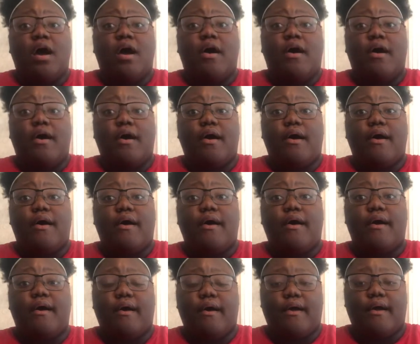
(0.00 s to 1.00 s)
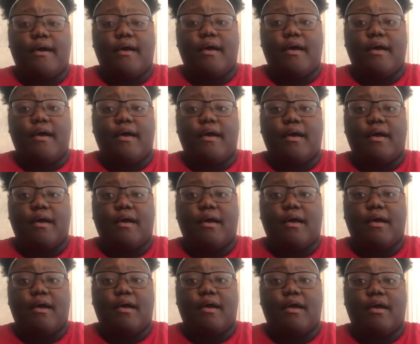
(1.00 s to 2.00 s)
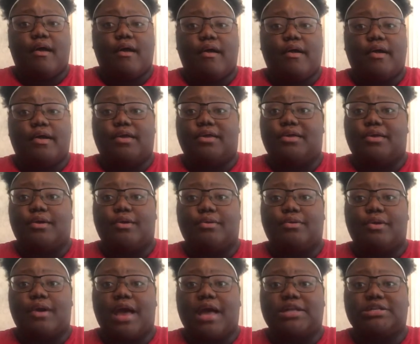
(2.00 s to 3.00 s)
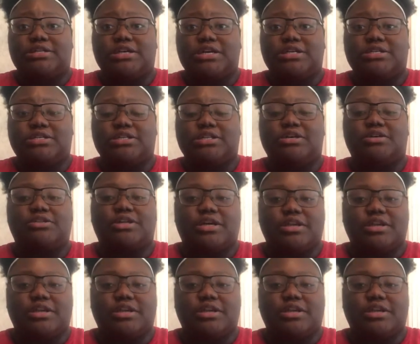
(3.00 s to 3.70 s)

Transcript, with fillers: uh-huh, you don't know how I change clothes.